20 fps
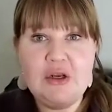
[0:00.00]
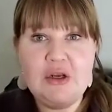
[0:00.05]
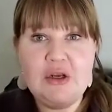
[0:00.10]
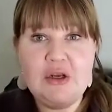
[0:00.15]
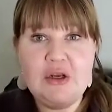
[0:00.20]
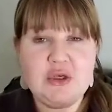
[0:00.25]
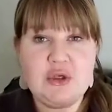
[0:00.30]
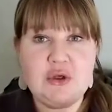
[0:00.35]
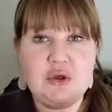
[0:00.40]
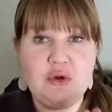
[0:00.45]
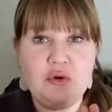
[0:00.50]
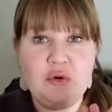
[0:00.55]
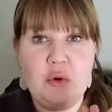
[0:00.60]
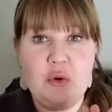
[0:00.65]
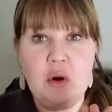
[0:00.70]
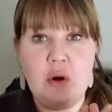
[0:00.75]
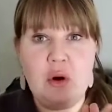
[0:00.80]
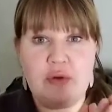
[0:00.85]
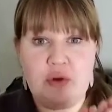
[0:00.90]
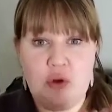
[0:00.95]
not pointed
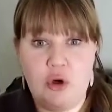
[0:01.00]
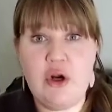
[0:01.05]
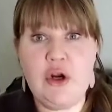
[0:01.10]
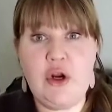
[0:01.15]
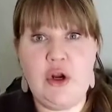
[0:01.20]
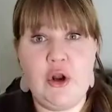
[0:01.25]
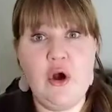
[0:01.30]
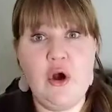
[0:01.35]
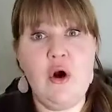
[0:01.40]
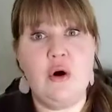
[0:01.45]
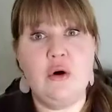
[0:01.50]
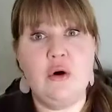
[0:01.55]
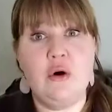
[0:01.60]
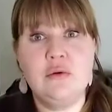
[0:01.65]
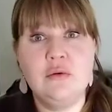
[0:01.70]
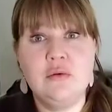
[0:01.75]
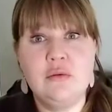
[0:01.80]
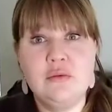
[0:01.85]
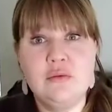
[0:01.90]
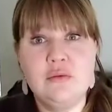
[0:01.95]
true north, you're going to
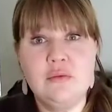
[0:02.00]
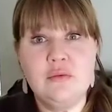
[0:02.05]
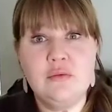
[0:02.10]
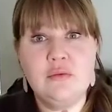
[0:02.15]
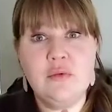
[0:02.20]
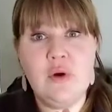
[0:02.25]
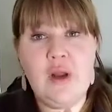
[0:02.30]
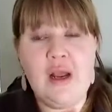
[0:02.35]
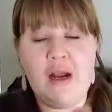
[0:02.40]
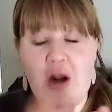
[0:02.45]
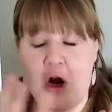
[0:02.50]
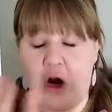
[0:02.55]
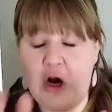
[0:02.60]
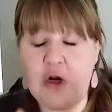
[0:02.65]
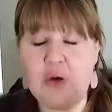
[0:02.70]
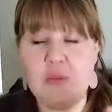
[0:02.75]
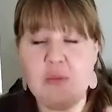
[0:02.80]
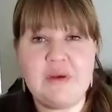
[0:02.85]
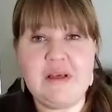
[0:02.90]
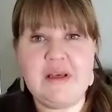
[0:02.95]
know in a
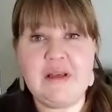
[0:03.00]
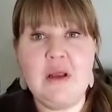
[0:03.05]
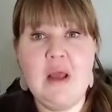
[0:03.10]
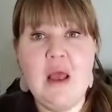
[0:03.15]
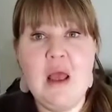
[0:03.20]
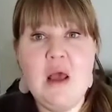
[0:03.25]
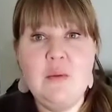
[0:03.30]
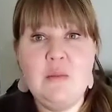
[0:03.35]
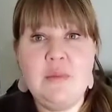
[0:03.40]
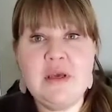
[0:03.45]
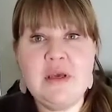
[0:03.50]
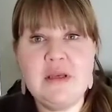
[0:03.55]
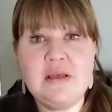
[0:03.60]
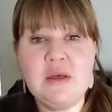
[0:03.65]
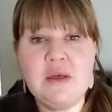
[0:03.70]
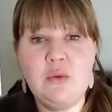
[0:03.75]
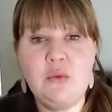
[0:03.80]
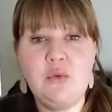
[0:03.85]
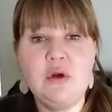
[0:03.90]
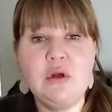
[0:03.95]
heartbeat,
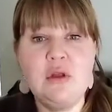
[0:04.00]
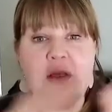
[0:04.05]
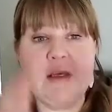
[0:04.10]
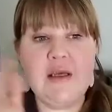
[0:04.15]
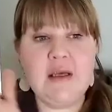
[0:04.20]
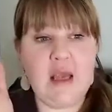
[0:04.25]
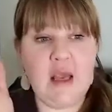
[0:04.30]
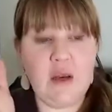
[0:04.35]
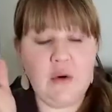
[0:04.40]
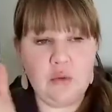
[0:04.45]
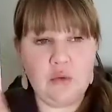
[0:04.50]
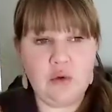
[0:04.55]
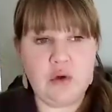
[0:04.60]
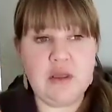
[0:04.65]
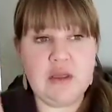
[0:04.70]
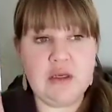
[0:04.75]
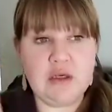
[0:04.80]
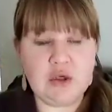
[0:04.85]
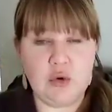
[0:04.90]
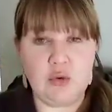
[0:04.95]
because it
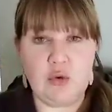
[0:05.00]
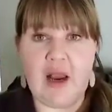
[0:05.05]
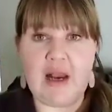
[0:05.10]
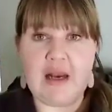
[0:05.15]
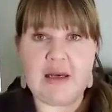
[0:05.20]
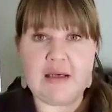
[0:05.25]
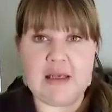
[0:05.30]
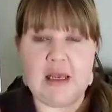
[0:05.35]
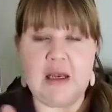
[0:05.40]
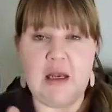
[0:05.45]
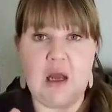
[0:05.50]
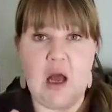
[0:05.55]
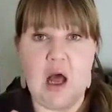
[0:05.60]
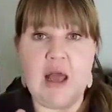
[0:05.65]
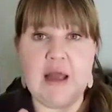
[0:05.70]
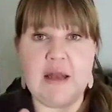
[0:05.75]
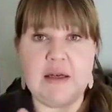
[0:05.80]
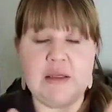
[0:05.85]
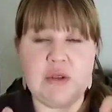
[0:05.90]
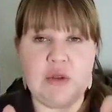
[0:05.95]
really directs and
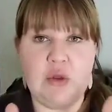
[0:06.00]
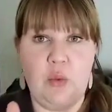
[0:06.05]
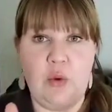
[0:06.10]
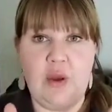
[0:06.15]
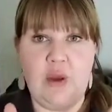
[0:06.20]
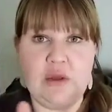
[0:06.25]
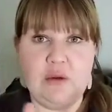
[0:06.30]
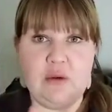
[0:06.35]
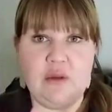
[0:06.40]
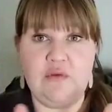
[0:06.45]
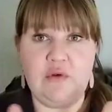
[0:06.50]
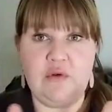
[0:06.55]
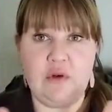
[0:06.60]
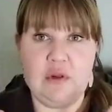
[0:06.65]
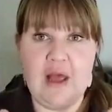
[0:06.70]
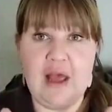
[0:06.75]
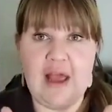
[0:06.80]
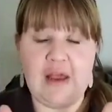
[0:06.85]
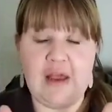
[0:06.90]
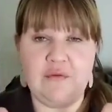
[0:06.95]
guides the way you live
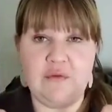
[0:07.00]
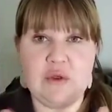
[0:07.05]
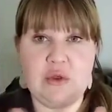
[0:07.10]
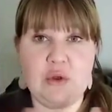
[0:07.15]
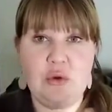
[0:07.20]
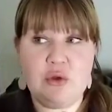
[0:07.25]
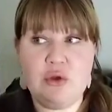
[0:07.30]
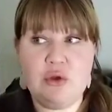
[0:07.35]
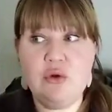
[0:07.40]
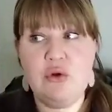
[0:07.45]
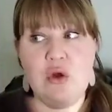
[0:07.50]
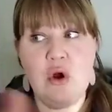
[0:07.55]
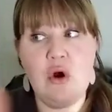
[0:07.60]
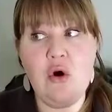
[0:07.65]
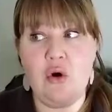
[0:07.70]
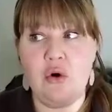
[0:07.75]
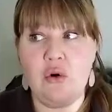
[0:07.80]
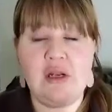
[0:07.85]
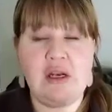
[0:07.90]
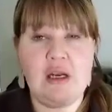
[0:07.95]
your life. So you'll
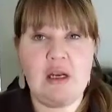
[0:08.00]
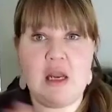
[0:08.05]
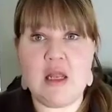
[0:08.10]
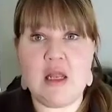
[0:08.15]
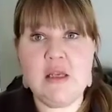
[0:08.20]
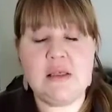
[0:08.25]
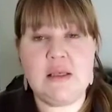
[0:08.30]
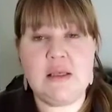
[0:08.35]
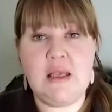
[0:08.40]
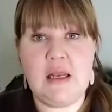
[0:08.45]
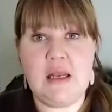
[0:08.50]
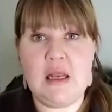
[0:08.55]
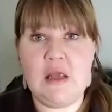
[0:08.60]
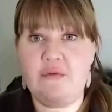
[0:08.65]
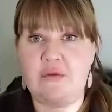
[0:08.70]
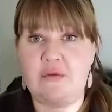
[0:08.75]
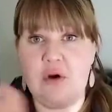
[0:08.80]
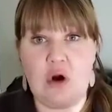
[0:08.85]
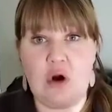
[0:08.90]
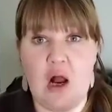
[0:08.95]
know in an instant
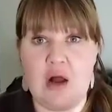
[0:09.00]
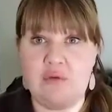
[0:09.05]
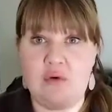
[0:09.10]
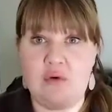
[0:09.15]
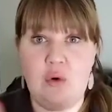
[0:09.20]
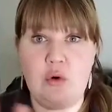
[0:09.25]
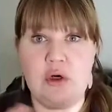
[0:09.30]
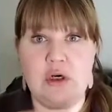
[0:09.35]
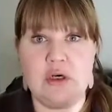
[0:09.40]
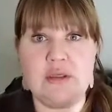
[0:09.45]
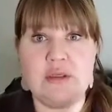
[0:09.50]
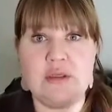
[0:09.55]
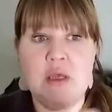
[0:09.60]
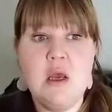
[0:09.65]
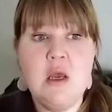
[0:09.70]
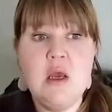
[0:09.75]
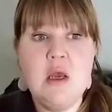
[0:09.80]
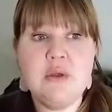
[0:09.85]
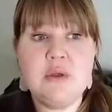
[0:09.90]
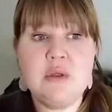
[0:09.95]
if you're off course.
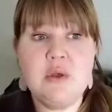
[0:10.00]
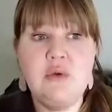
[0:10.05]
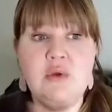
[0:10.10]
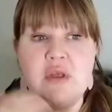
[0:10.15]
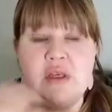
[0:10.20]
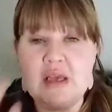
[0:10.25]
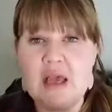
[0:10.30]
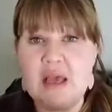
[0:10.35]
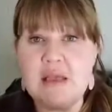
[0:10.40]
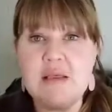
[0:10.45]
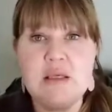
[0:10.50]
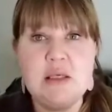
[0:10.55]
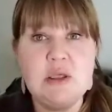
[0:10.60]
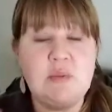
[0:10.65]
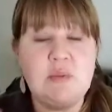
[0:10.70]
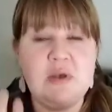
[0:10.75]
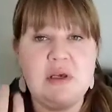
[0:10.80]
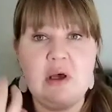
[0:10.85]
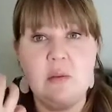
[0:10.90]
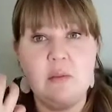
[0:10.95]
So the
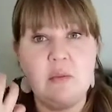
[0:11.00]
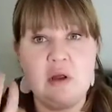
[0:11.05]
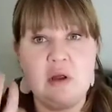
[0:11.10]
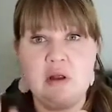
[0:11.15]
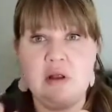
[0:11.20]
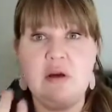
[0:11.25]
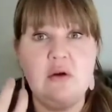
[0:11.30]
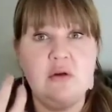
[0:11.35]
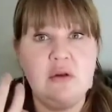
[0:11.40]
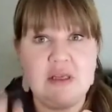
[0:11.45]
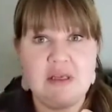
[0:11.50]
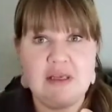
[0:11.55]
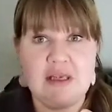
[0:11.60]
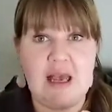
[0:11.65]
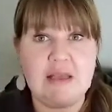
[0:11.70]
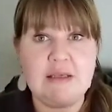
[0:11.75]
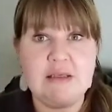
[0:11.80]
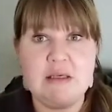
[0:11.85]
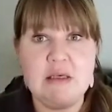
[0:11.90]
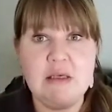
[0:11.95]
yeses become clearly
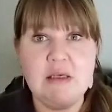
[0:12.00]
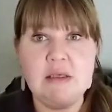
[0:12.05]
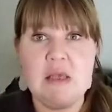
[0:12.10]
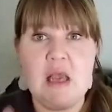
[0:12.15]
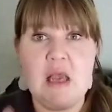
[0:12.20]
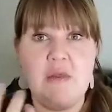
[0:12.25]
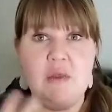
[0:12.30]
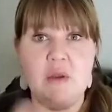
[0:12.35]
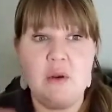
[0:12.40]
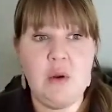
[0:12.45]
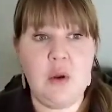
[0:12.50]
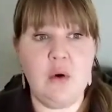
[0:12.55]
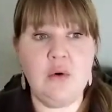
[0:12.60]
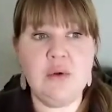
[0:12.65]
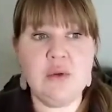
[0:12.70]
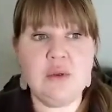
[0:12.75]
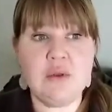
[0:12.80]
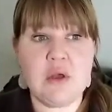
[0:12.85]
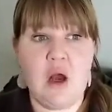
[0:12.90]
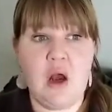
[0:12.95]
yeses, and the
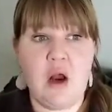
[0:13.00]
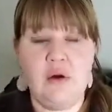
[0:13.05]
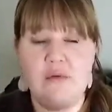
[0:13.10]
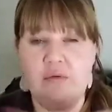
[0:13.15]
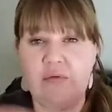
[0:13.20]
nos